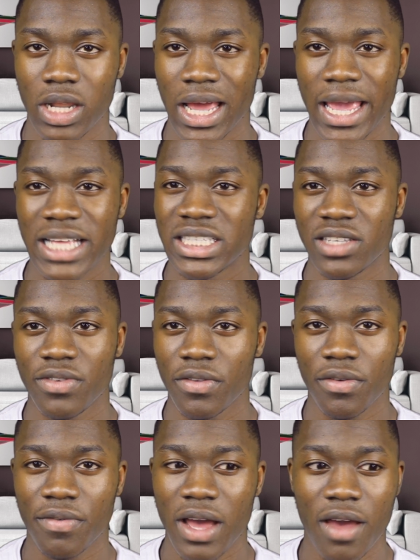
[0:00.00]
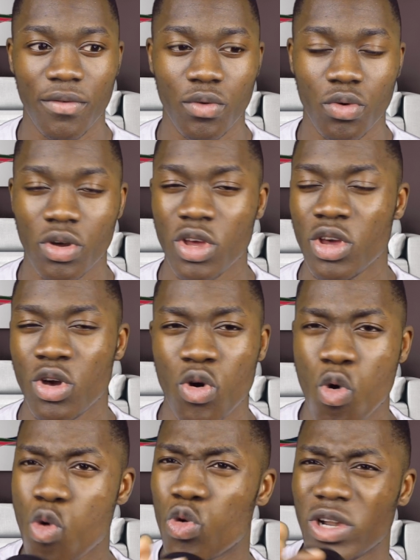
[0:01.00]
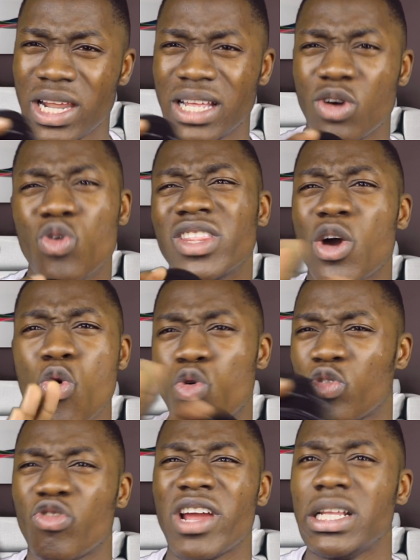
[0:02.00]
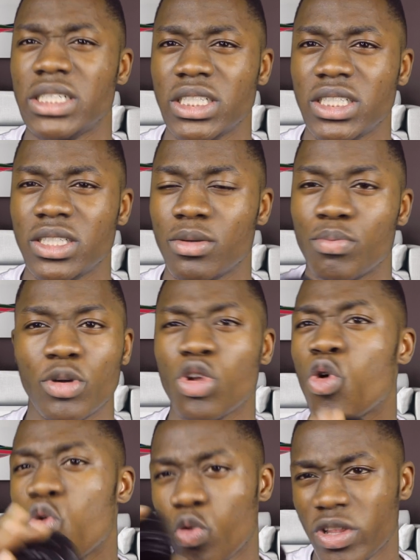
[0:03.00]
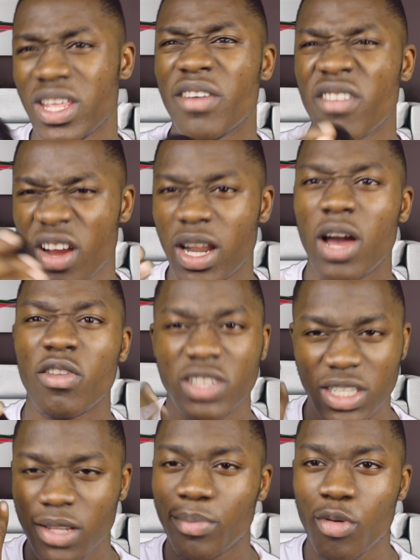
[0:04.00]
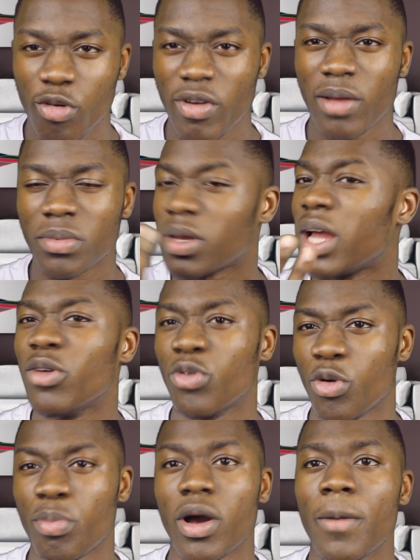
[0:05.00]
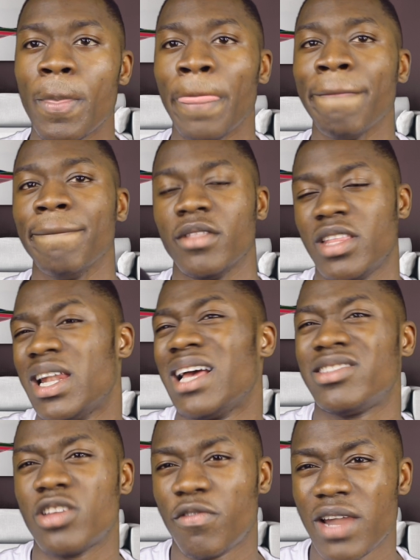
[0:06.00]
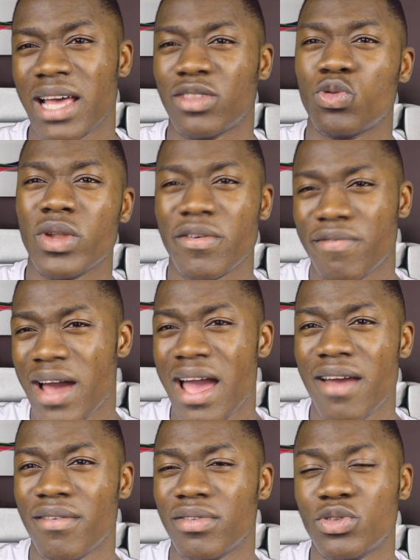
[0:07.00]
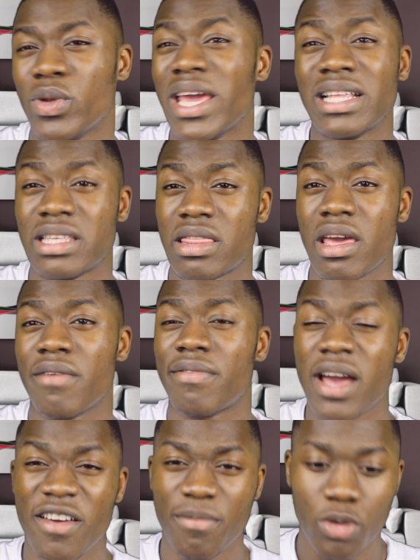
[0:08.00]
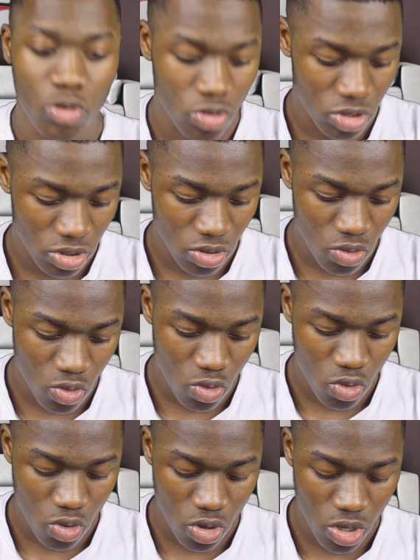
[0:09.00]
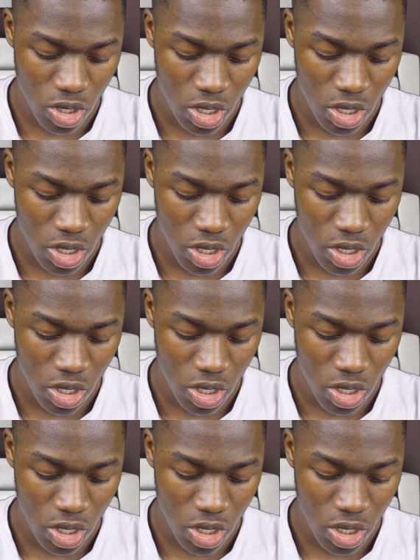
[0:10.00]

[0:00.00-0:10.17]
They're like 18 to 55 or they're awkward ranges, but not awkward, they're very like, obviously they're programmed, I don't know, but they're like stuff like 28 to 35 mils or